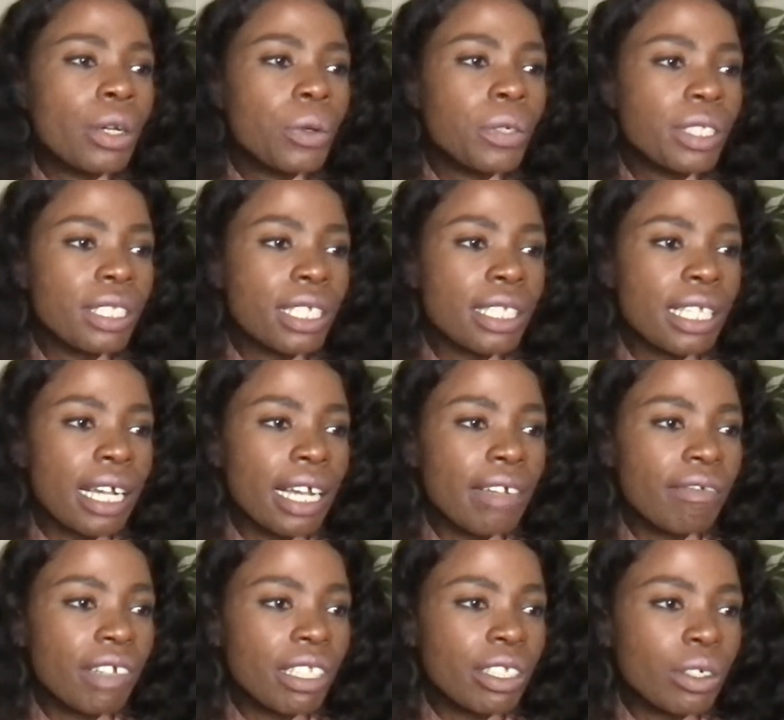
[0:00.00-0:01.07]
Queen says, I
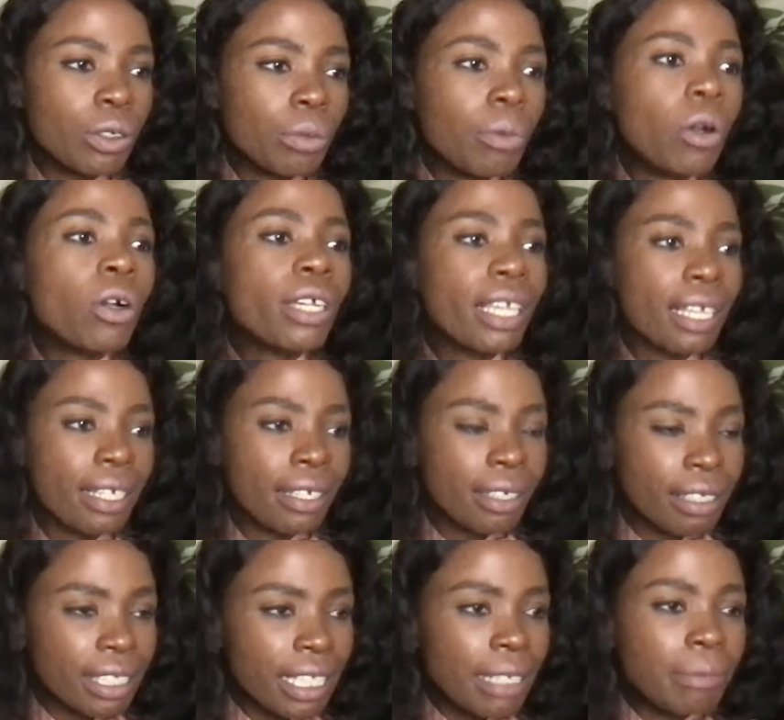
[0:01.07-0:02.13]
can't find the group. Okay,
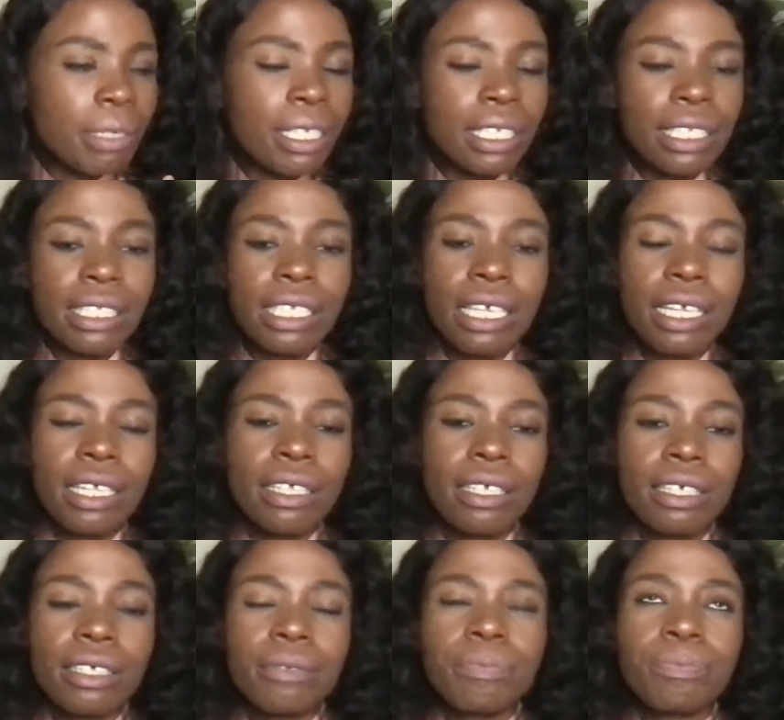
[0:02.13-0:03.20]
send me
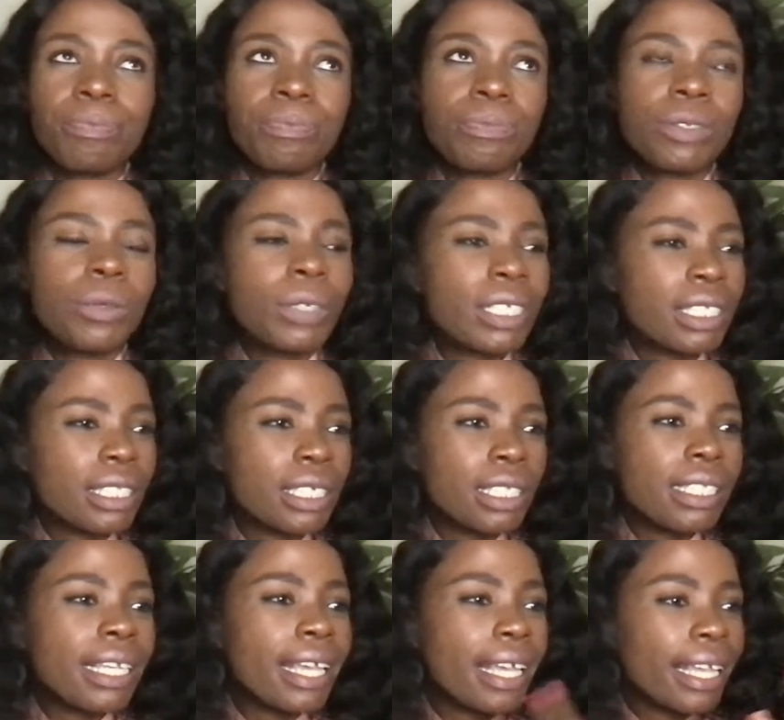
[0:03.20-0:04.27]
what is
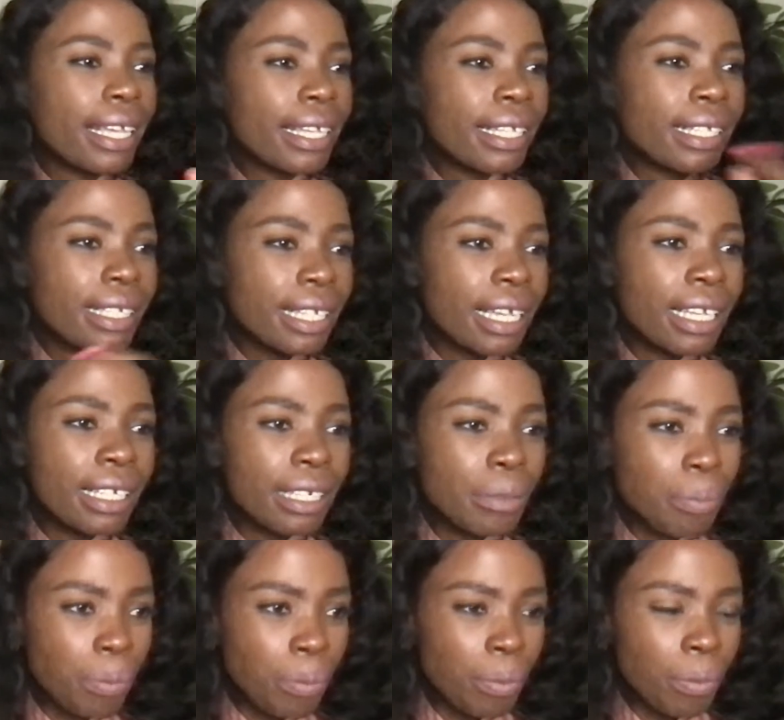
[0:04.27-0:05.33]
this? A
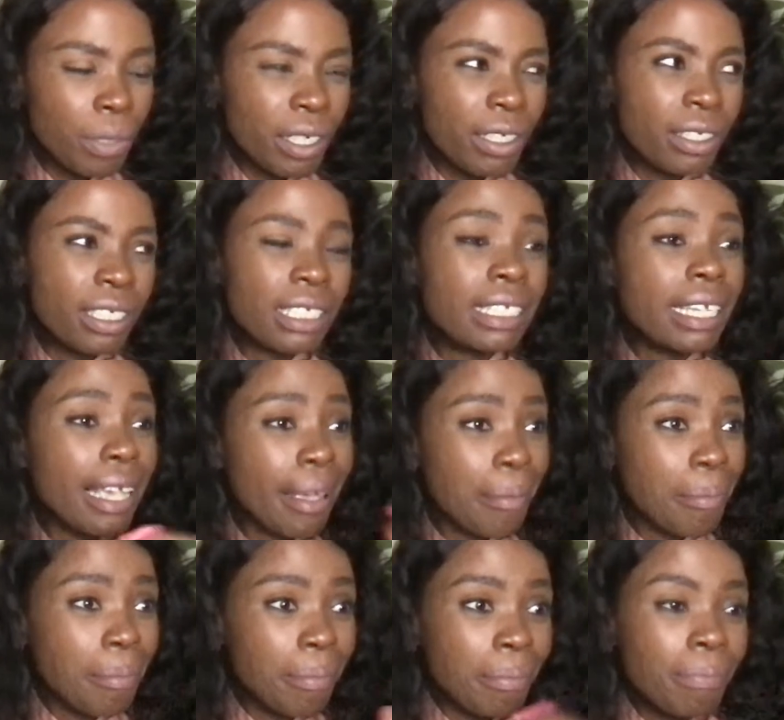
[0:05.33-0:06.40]

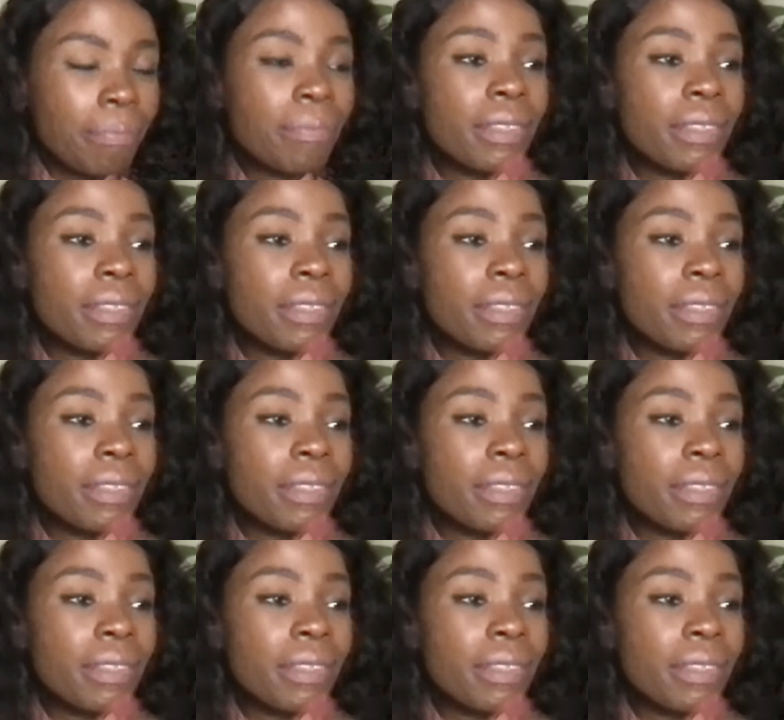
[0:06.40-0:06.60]
DM.